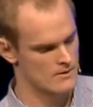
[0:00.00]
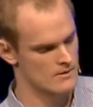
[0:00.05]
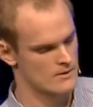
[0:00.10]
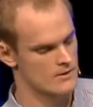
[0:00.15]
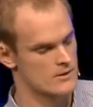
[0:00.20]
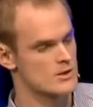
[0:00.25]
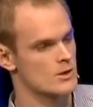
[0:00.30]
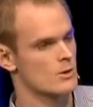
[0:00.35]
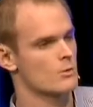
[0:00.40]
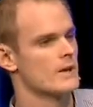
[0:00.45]

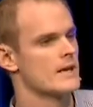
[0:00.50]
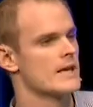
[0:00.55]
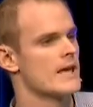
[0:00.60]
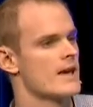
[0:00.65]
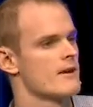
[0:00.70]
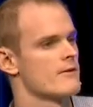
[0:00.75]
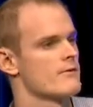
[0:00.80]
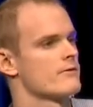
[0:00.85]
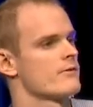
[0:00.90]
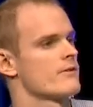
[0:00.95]
So we
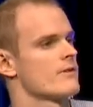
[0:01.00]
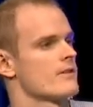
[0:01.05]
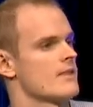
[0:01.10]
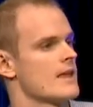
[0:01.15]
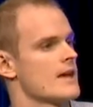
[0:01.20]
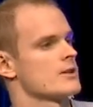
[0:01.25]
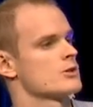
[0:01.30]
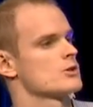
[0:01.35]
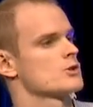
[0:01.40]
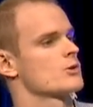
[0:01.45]
have
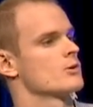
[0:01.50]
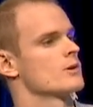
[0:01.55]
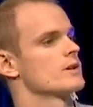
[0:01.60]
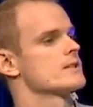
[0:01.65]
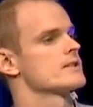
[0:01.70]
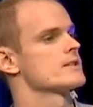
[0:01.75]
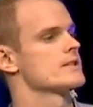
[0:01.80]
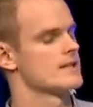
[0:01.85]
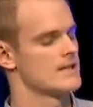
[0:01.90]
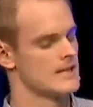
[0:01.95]
that
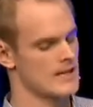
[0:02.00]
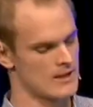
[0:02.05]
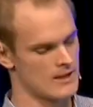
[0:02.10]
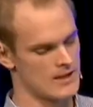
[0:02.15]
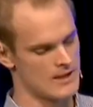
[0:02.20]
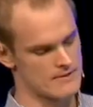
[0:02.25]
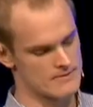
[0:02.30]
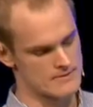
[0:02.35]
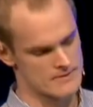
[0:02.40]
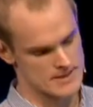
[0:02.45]
choice in our
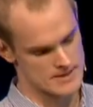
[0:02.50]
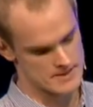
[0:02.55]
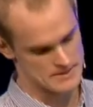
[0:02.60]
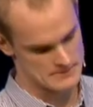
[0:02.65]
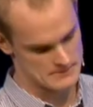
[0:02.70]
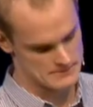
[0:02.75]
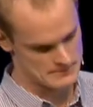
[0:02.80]
lives.